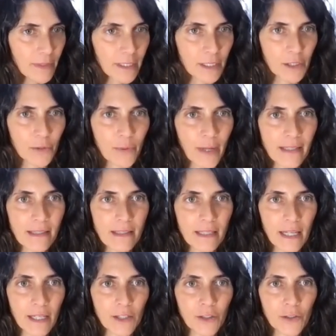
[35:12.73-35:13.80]
Lenny, you asked
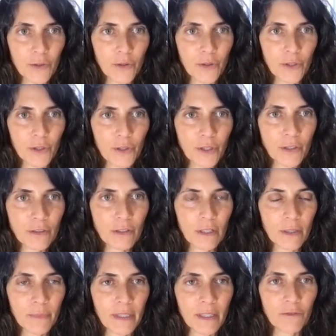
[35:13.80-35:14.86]
it, and you're you're
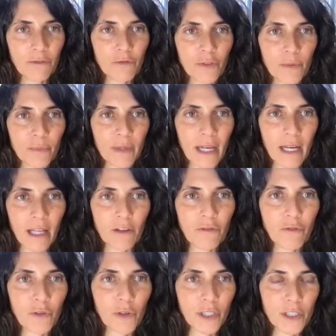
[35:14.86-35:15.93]
coming in from
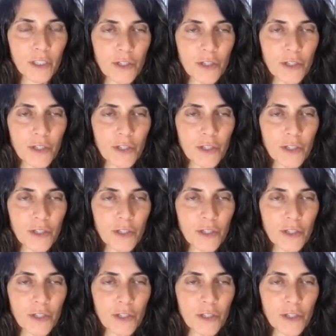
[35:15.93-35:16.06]
California,